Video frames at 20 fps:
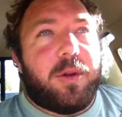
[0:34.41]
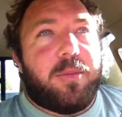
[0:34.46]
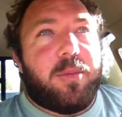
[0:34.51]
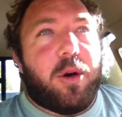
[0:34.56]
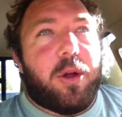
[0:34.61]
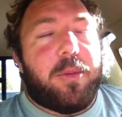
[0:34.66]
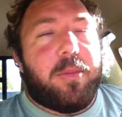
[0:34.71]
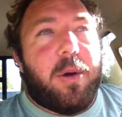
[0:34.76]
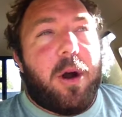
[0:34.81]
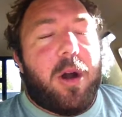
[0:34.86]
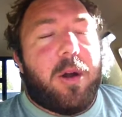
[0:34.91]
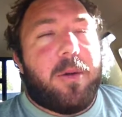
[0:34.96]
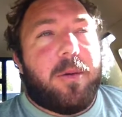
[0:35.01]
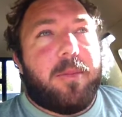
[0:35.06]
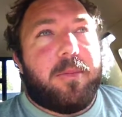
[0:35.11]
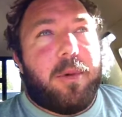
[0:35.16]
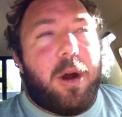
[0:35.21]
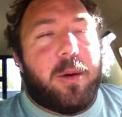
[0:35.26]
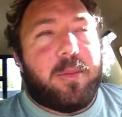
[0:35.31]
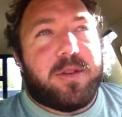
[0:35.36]
both bar
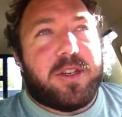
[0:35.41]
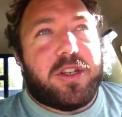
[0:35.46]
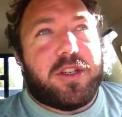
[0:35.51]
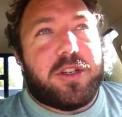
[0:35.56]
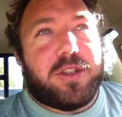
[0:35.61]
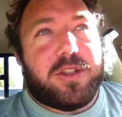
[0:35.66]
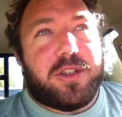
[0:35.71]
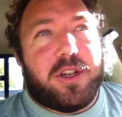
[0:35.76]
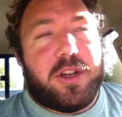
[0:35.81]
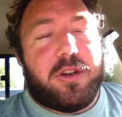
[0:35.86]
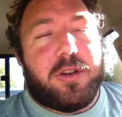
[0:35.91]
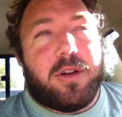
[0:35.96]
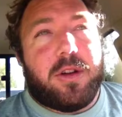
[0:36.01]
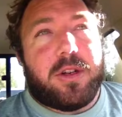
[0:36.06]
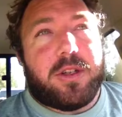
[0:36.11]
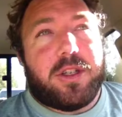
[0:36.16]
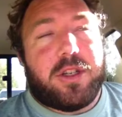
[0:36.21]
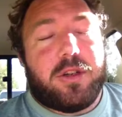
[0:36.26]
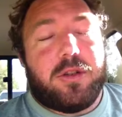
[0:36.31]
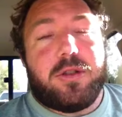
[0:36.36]
positions too,
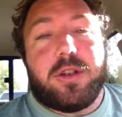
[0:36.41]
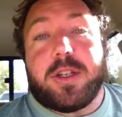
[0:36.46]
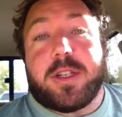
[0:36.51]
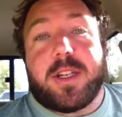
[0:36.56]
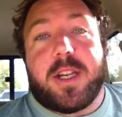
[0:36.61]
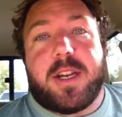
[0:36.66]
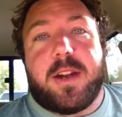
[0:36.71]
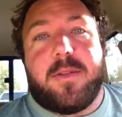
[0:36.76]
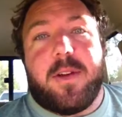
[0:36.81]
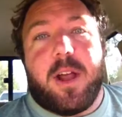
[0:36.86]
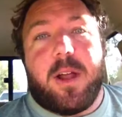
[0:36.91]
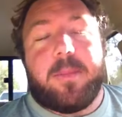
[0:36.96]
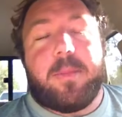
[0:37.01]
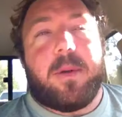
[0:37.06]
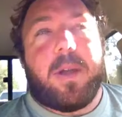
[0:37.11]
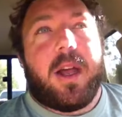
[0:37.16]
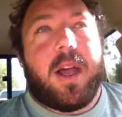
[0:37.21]
just to develop